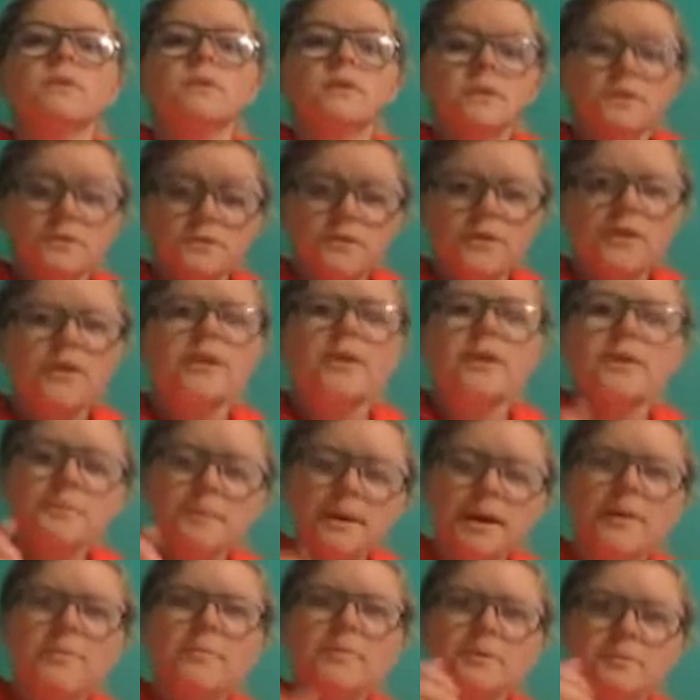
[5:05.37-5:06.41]
It's very
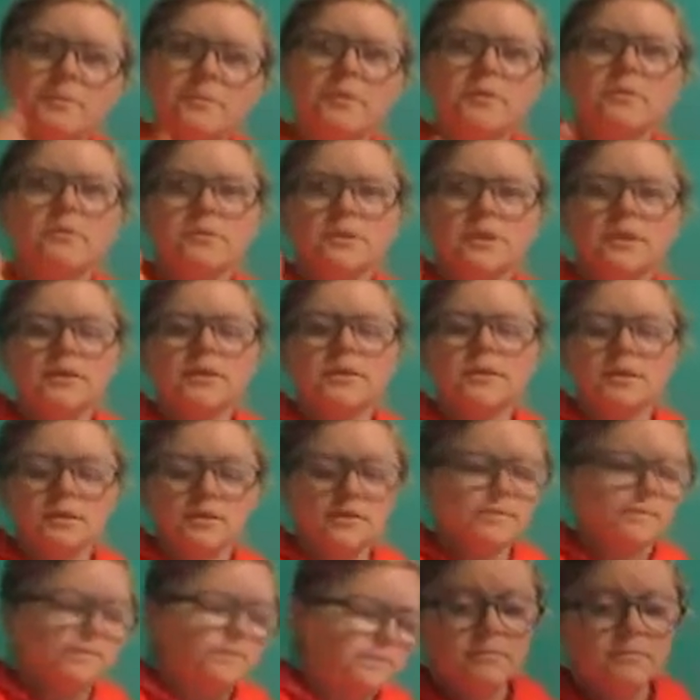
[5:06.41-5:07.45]
peppy music.
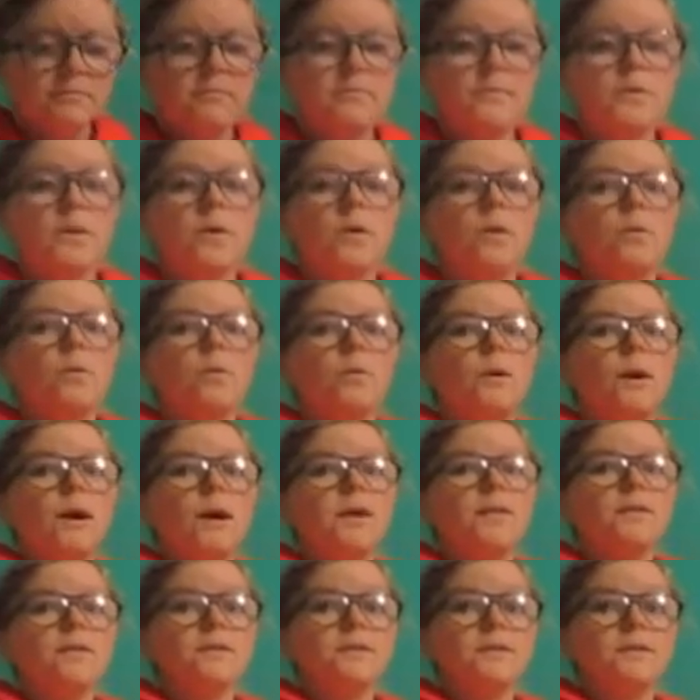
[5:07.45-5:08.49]

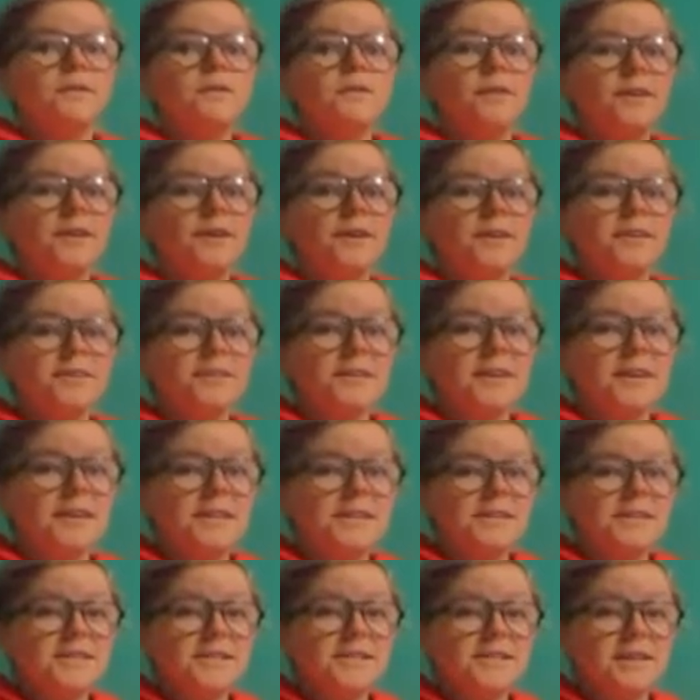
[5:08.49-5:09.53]
Wow, this is very
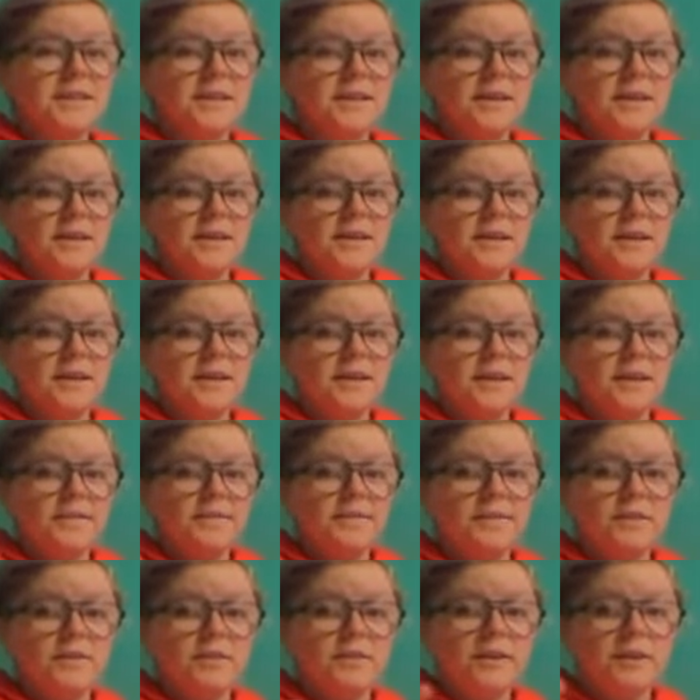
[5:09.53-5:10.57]
dancey. I
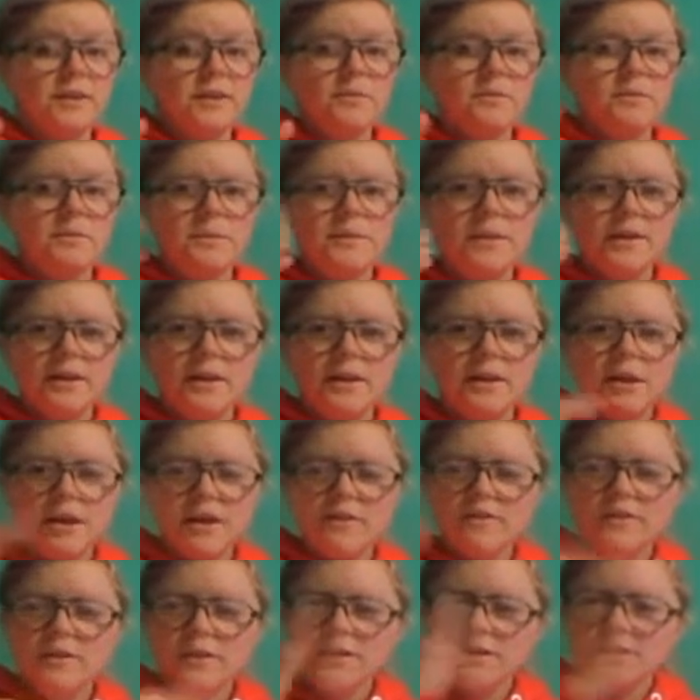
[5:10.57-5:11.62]
feel like it would be like,
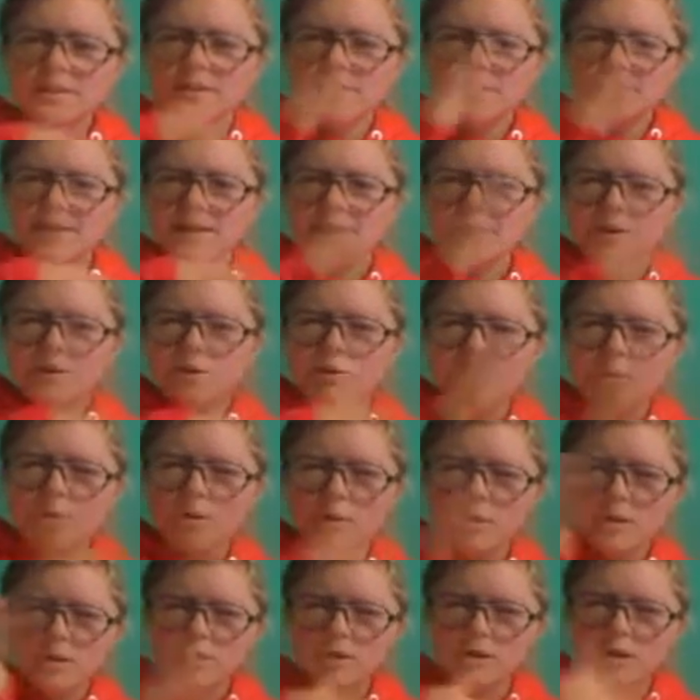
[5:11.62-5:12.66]
I feel like this is like an
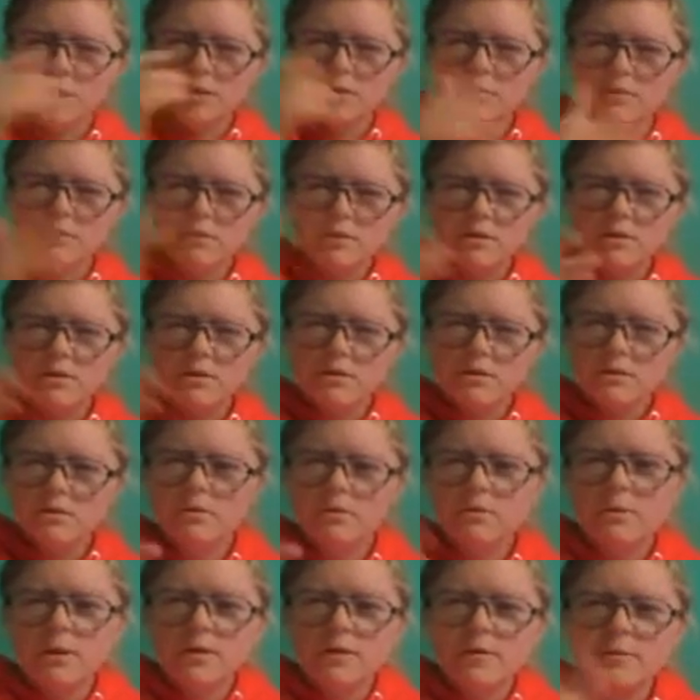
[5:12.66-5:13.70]
award show song
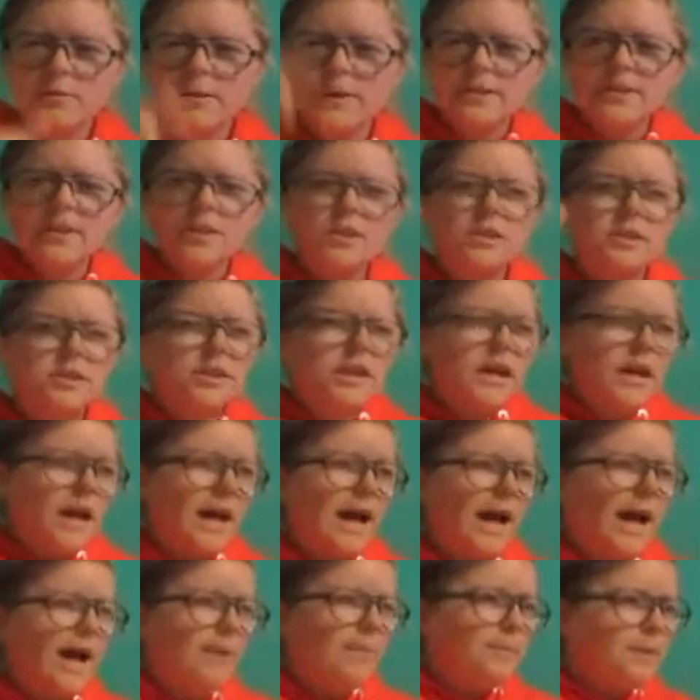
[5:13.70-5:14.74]
where everybody's just
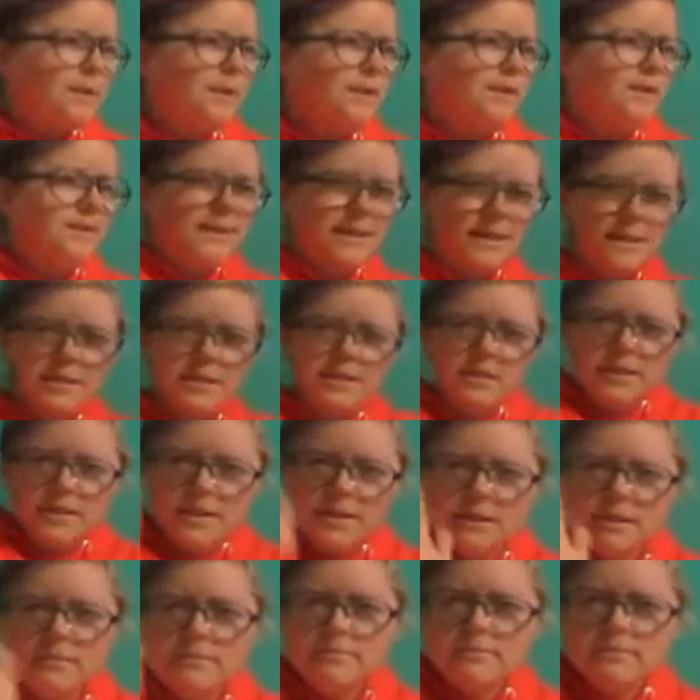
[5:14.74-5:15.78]
happy and dancing.
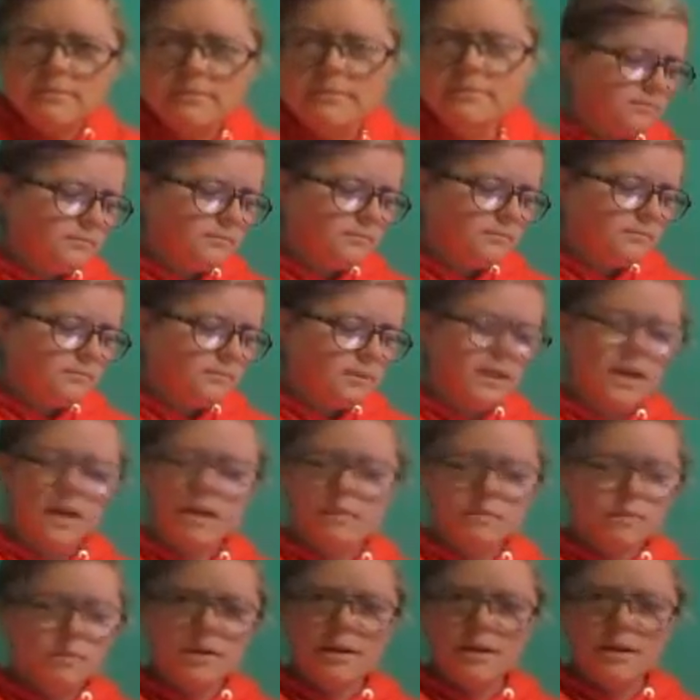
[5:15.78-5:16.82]

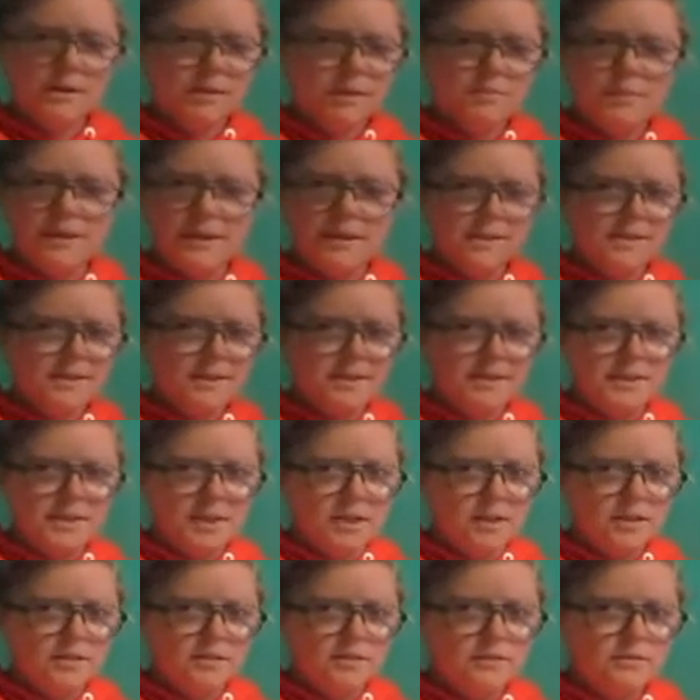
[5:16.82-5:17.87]
I was not expecting
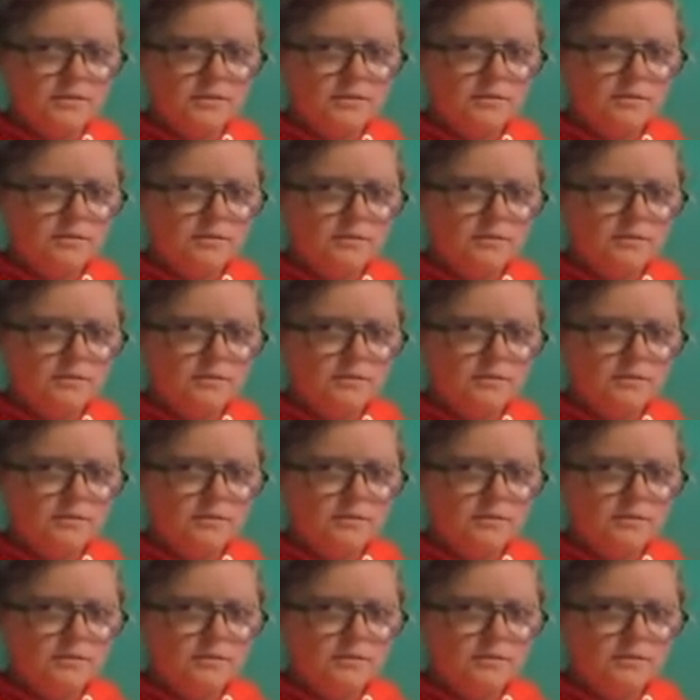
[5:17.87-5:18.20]
this.